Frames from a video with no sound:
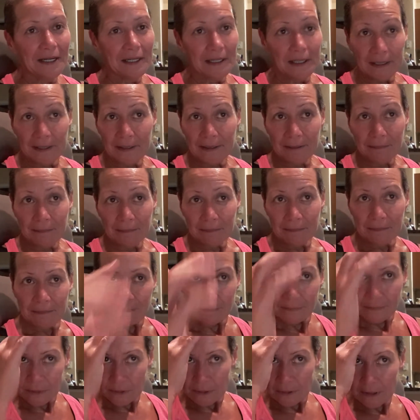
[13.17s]
Um,
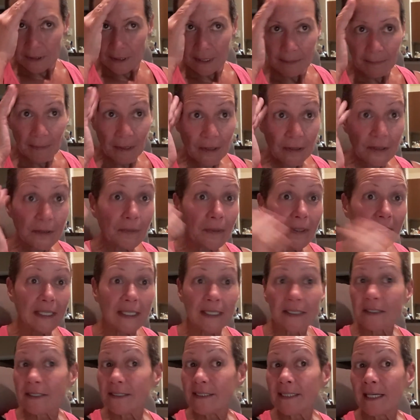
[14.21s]
I'm all sweaty.
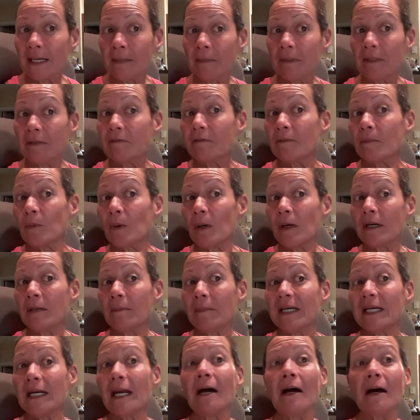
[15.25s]
I just came in from walking
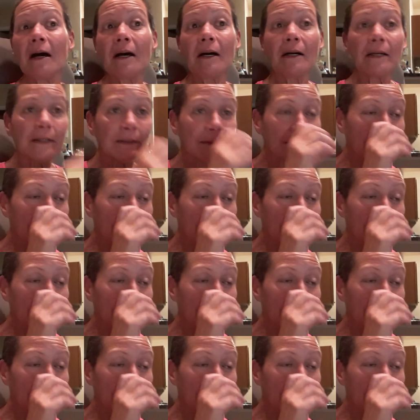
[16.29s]
my dog.